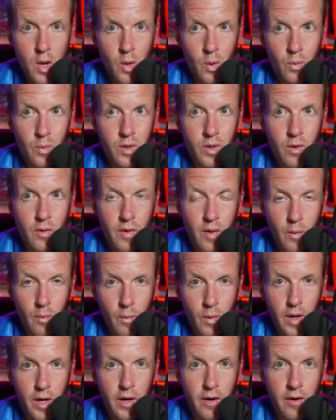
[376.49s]
we know that
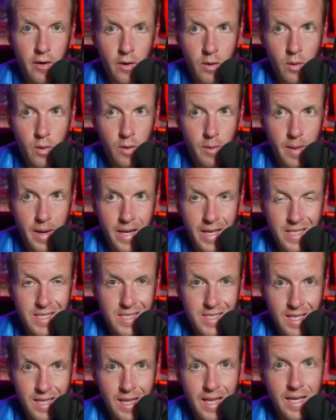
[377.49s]
where a quarterback is
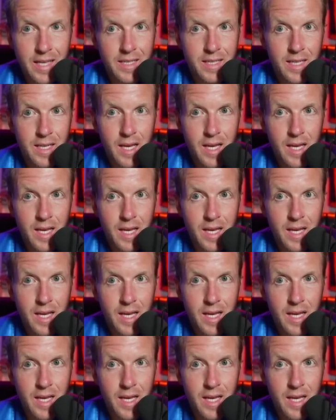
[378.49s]
selected